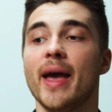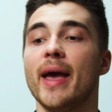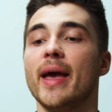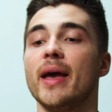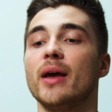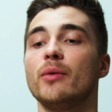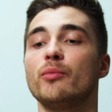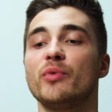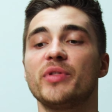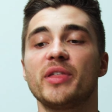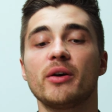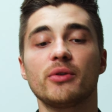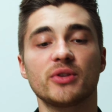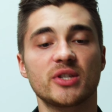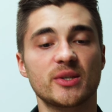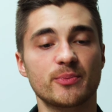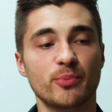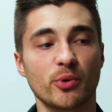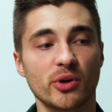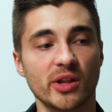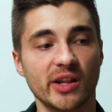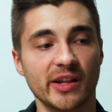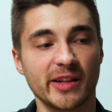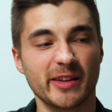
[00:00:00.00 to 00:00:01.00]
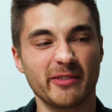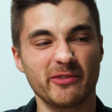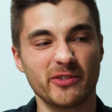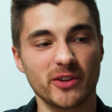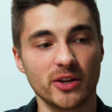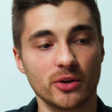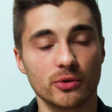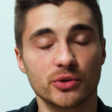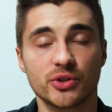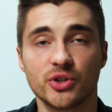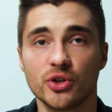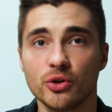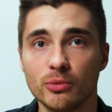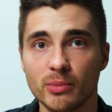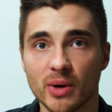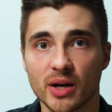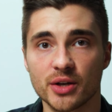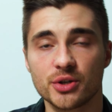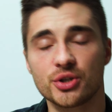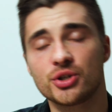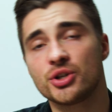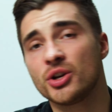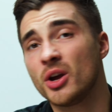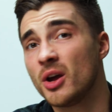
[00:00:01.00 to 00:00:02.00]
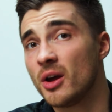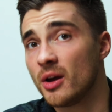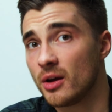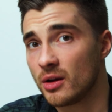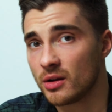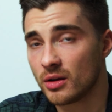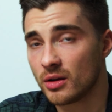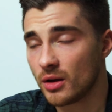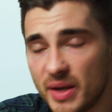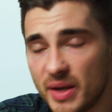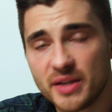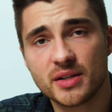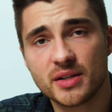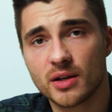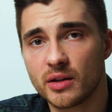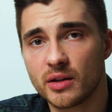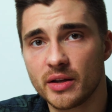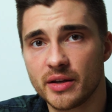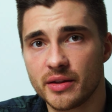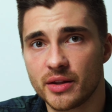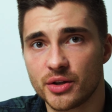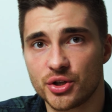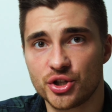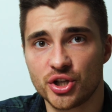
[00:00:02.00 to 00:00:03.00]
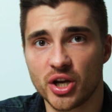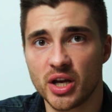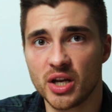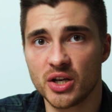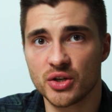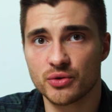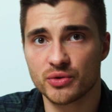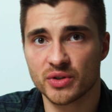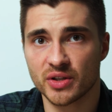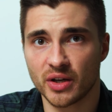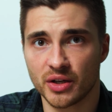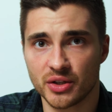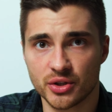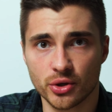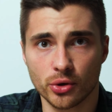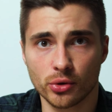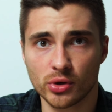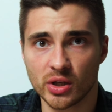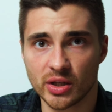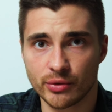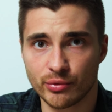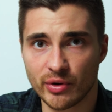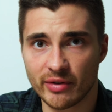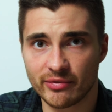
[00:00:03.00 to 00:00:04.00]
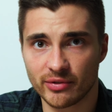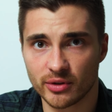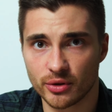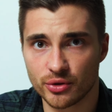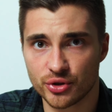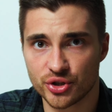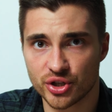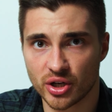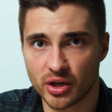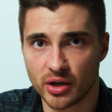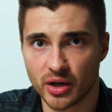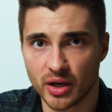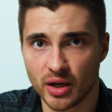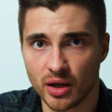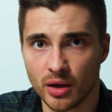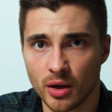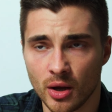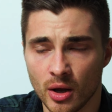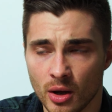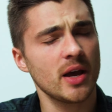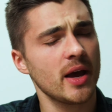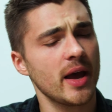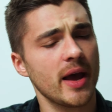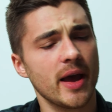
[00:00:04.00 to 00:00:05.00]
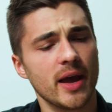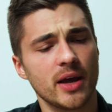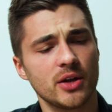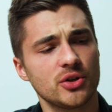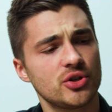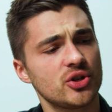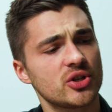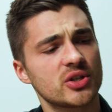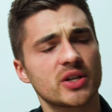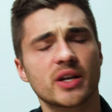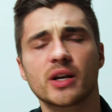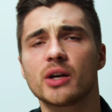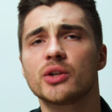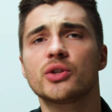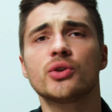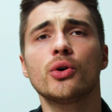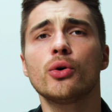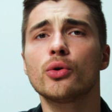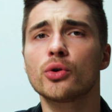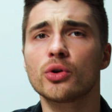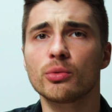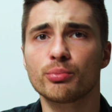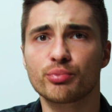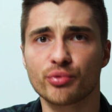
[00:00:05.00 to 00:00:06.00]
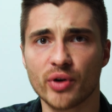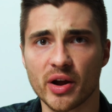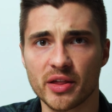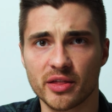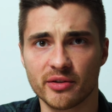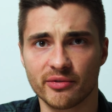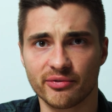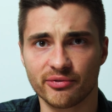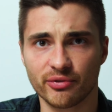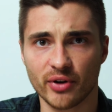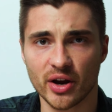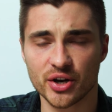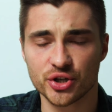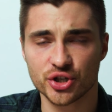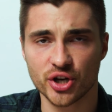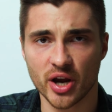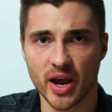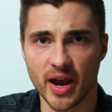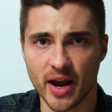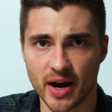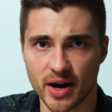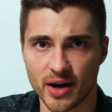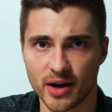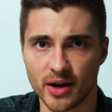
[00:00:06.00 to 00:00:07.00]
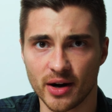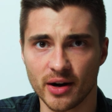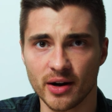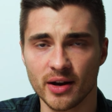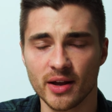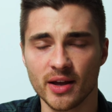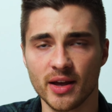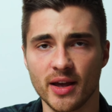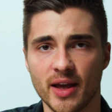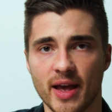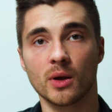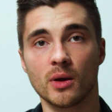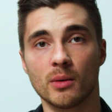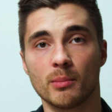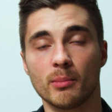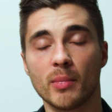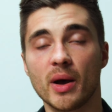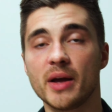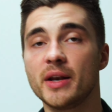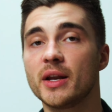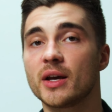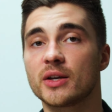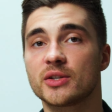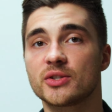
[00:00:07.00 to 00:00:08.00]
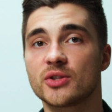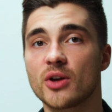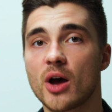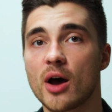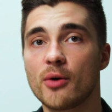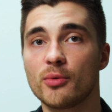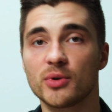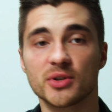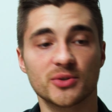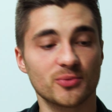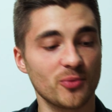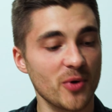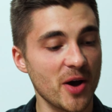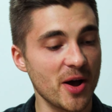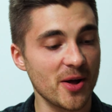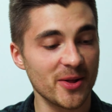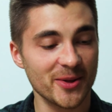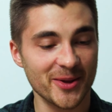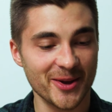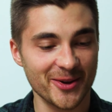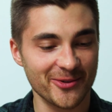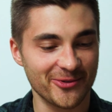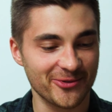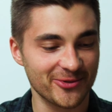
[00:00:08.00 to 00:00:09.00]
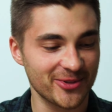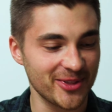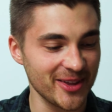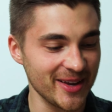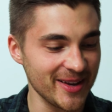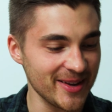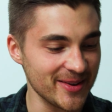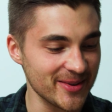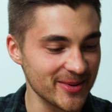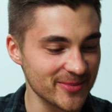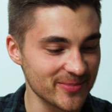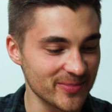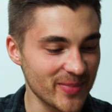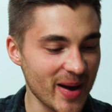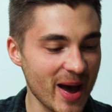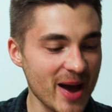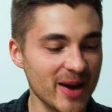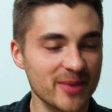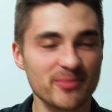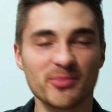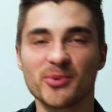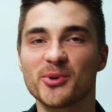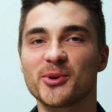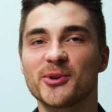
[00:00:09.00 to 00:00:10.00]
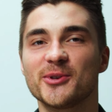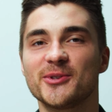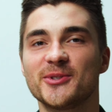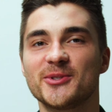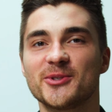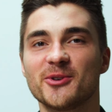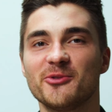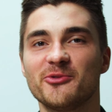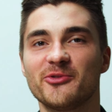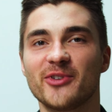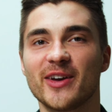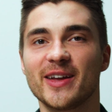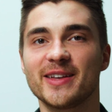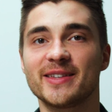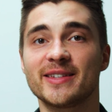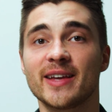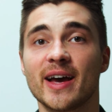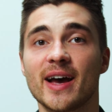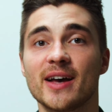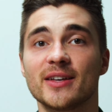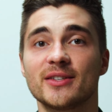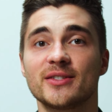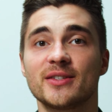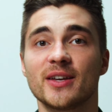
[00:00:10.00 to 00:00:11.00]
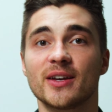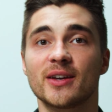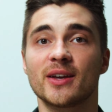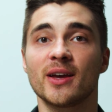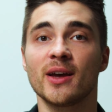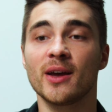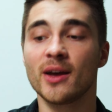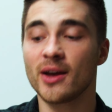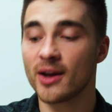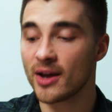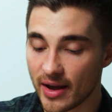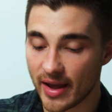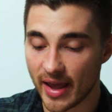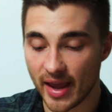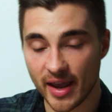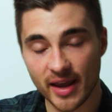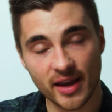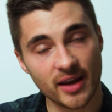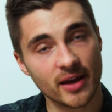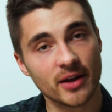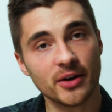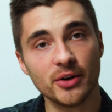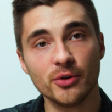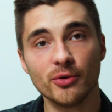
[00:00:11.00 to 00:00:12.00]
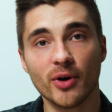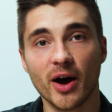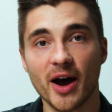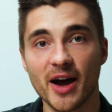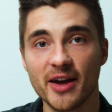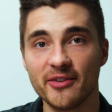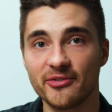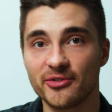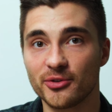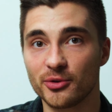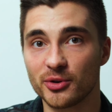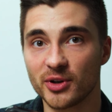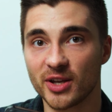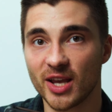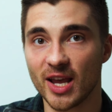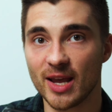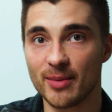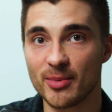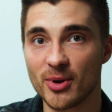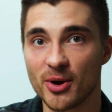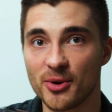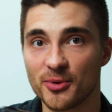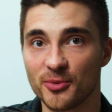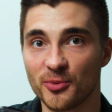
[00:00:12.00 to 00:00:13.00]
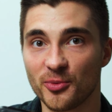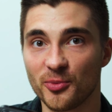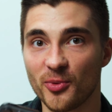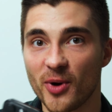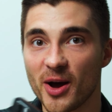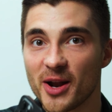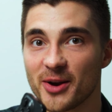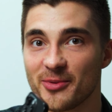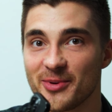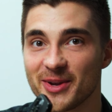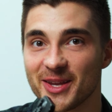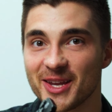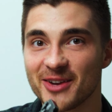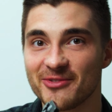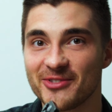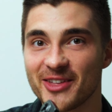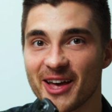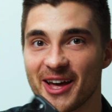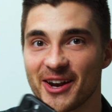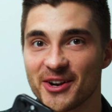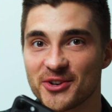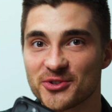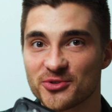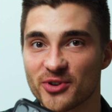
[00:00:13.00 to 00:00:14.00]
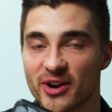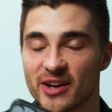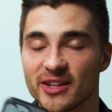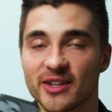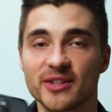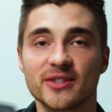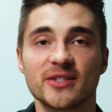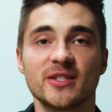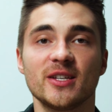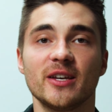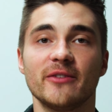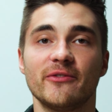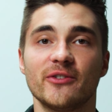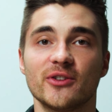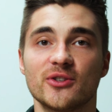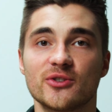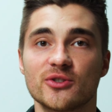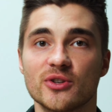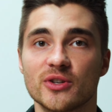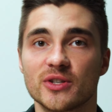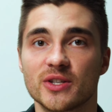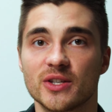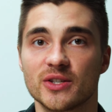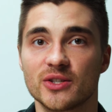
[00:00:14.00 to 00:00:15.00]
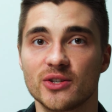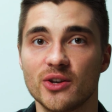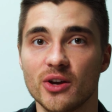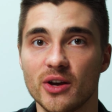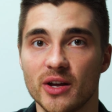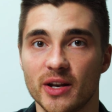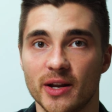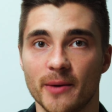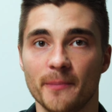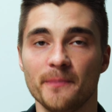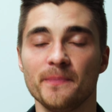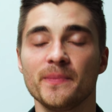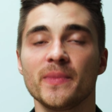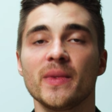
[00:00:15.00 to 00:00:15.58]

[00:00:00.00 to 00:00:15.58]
and without spoiling the video too much, basically the change was like totally revolutionary and just like a total breath of fresh air. My next thought was, well, if the MacBook is so fantastic, hey, a new iPhone came out, why don't we give that a try? Let's see if it's just as good.